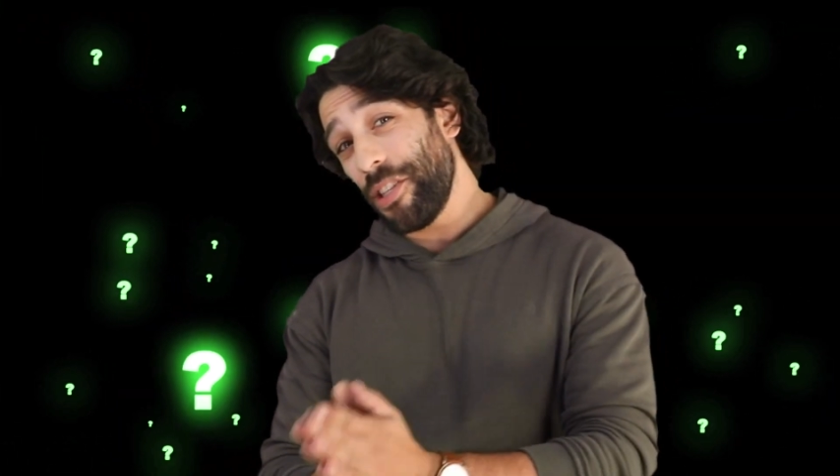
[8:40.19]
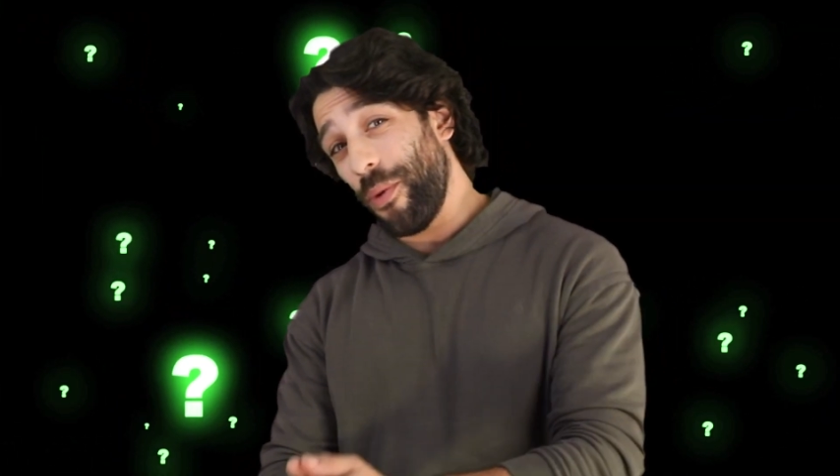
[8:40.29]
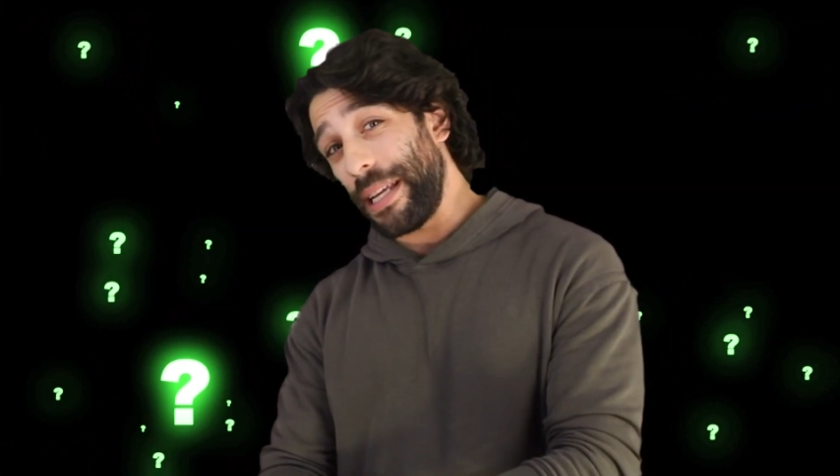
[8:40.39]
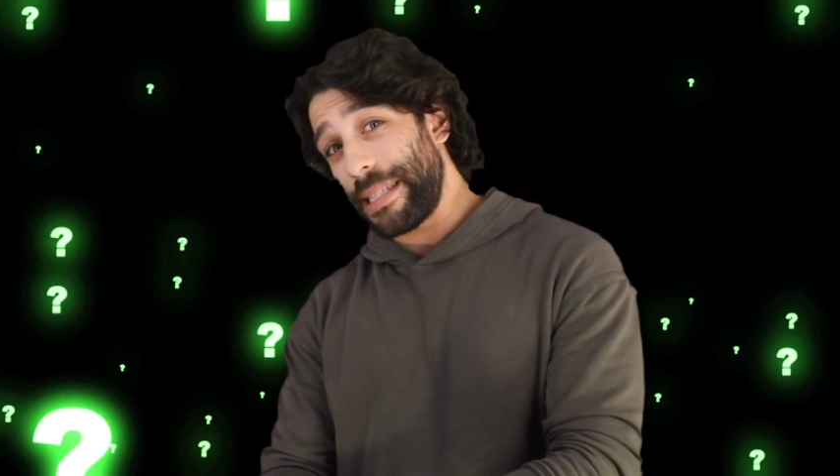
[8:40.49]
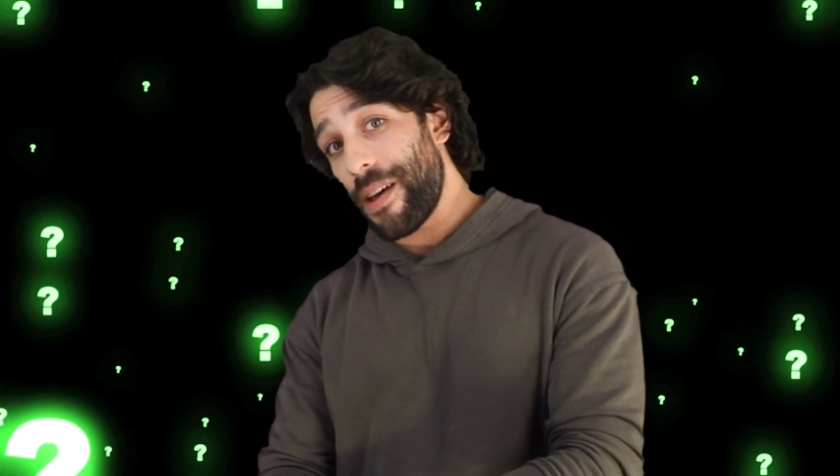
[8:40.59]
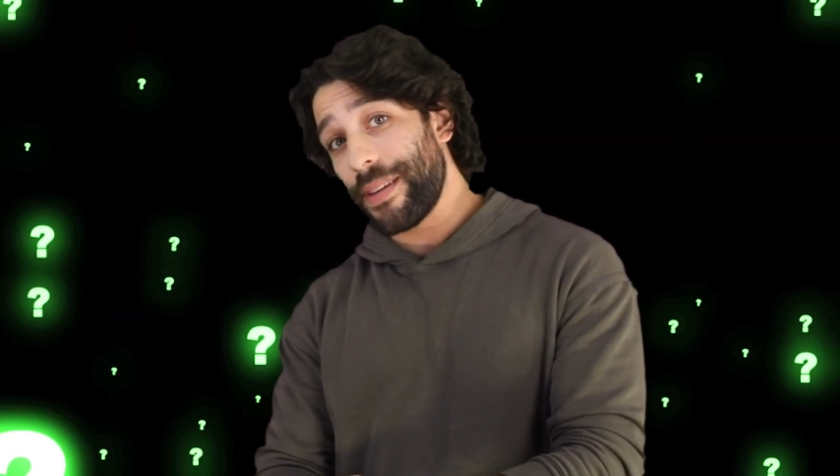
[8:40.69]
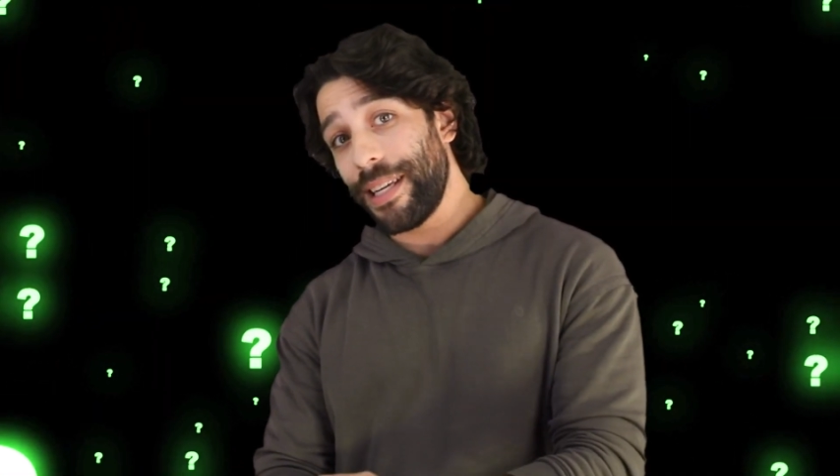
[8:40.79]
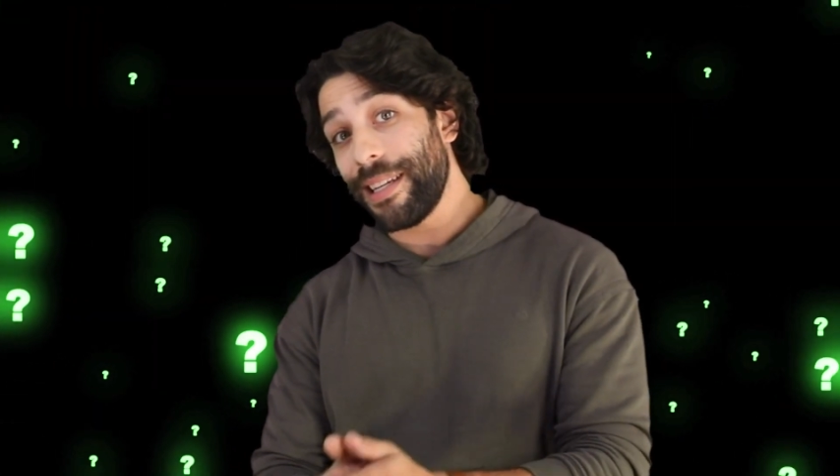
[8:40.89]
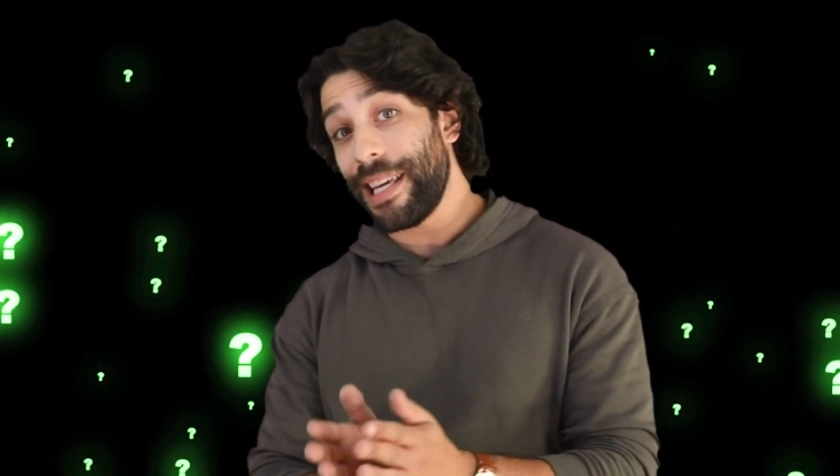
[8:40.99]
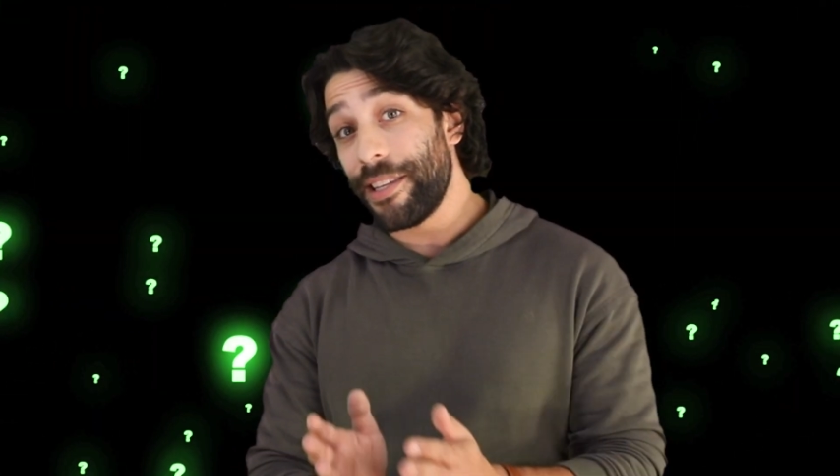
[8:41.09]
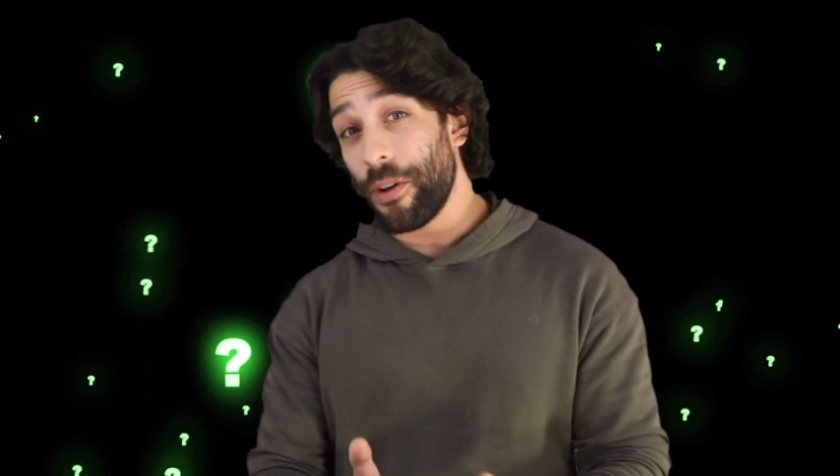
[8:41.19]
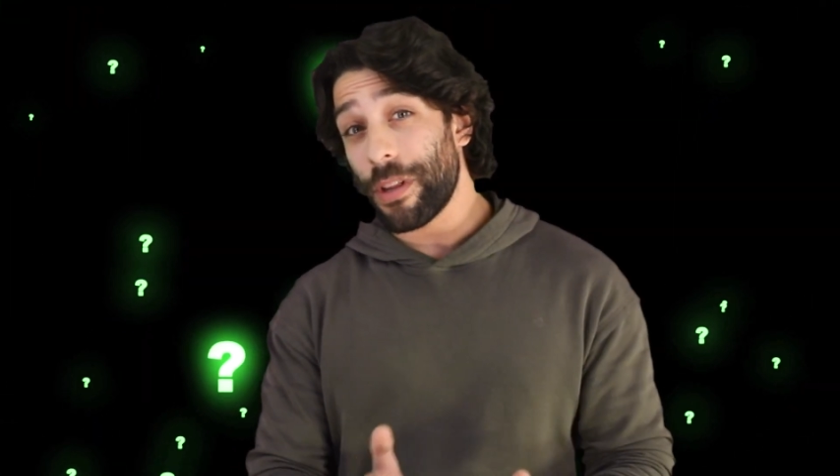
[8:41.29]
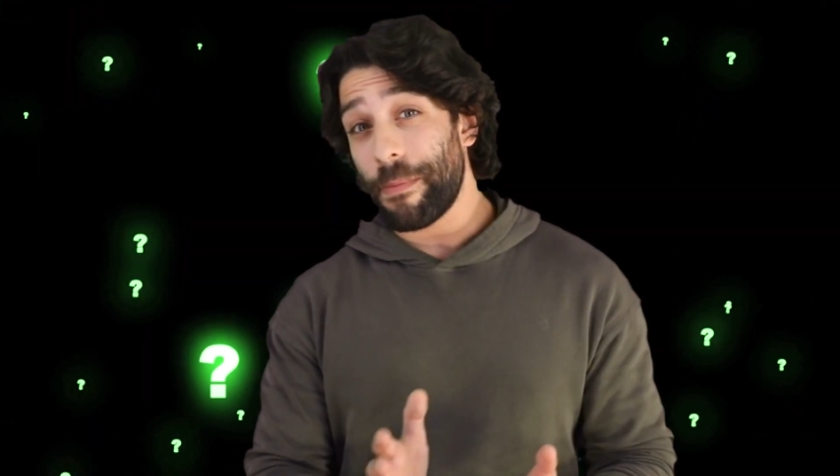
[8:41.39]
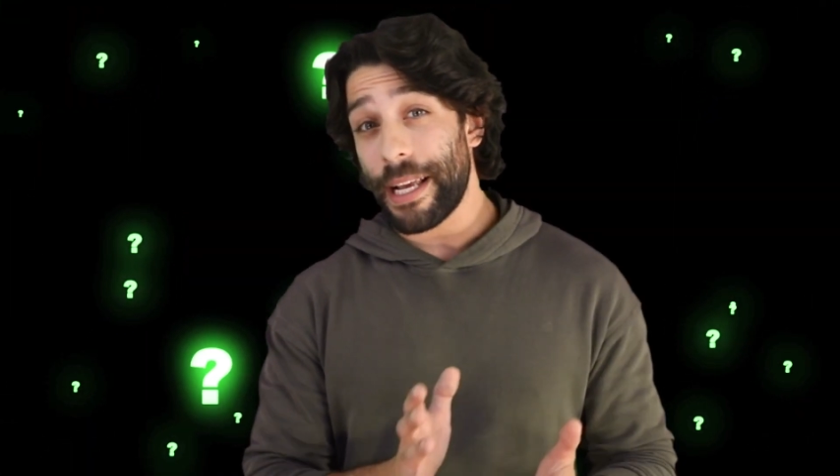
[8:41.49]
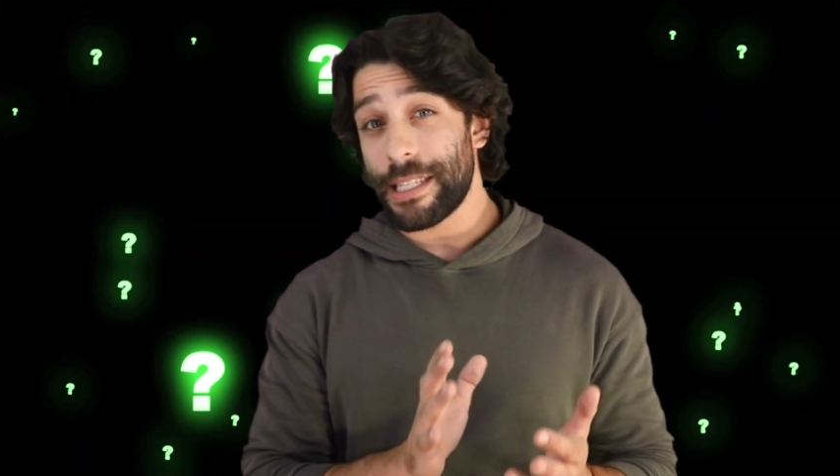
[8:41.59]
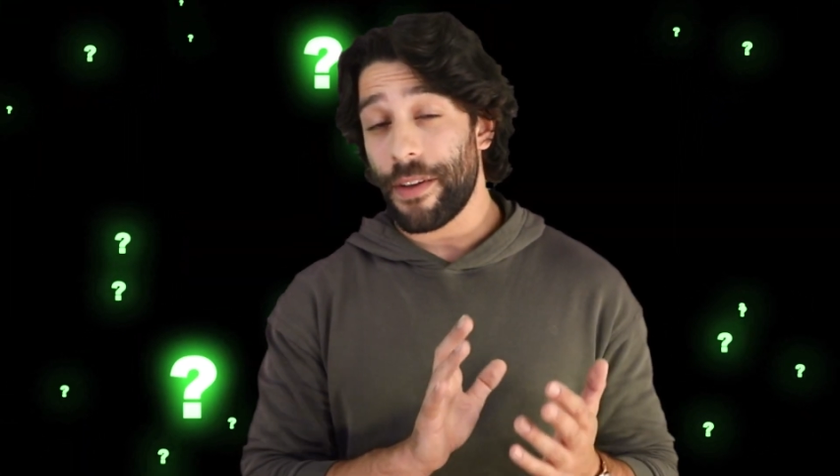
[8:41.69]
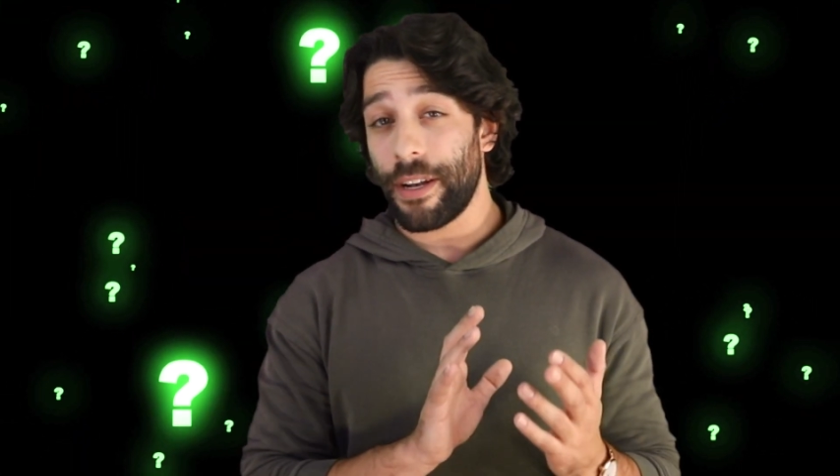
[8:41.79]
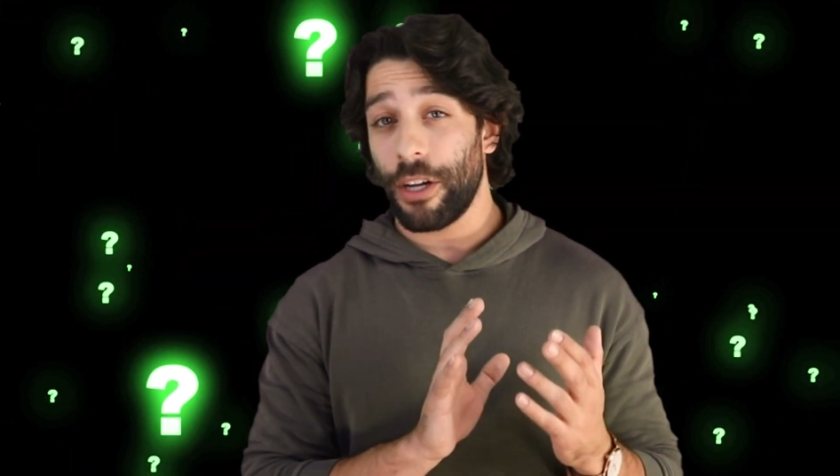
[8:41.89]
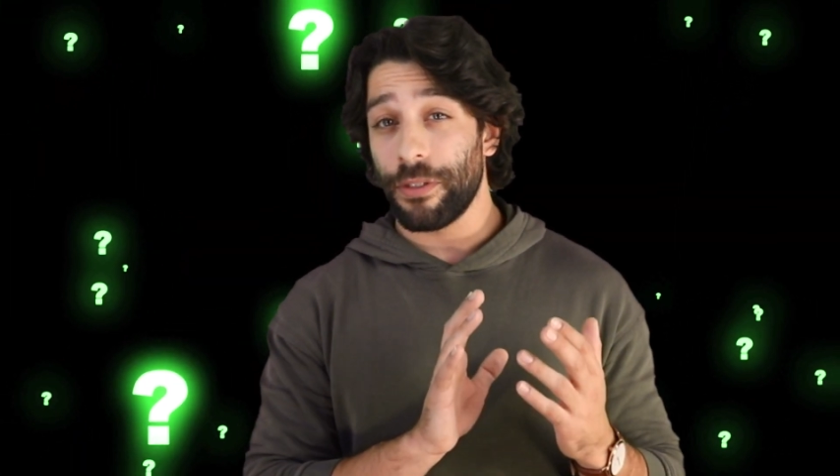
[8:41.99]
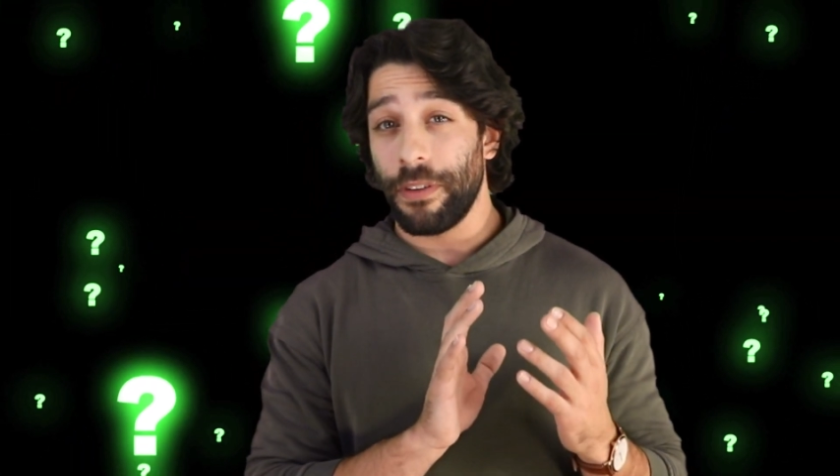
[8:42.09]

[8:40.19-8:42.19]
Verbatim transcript: and twenty seventeen, he did only pay seven hundred